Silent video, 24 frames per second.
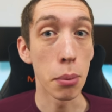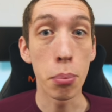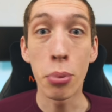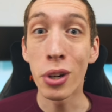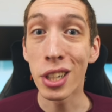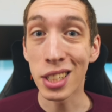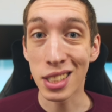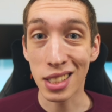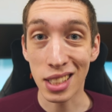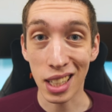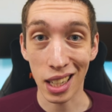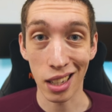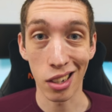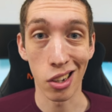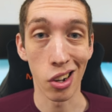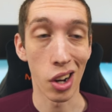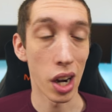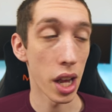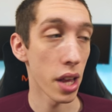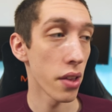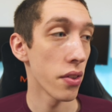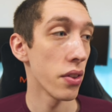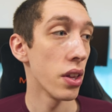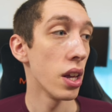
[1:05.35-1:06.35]
You put a skin
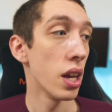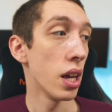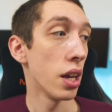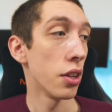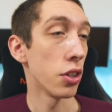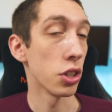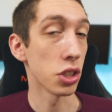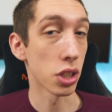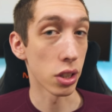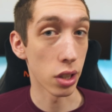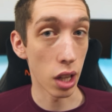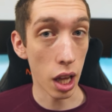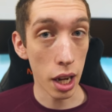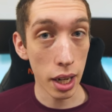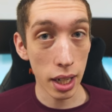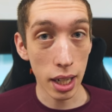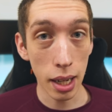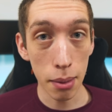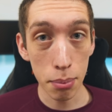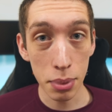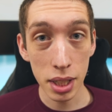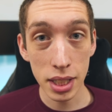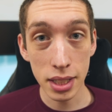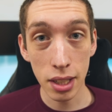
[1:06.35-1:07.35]
on it. There's a lot
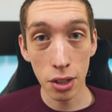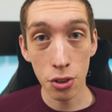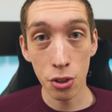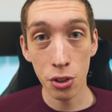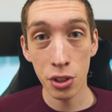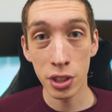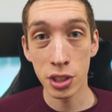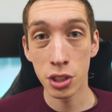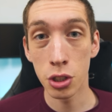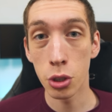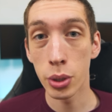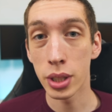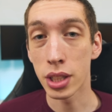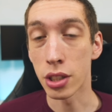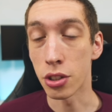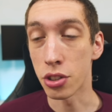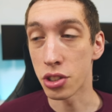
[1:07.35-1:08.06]
of companies out there that do it.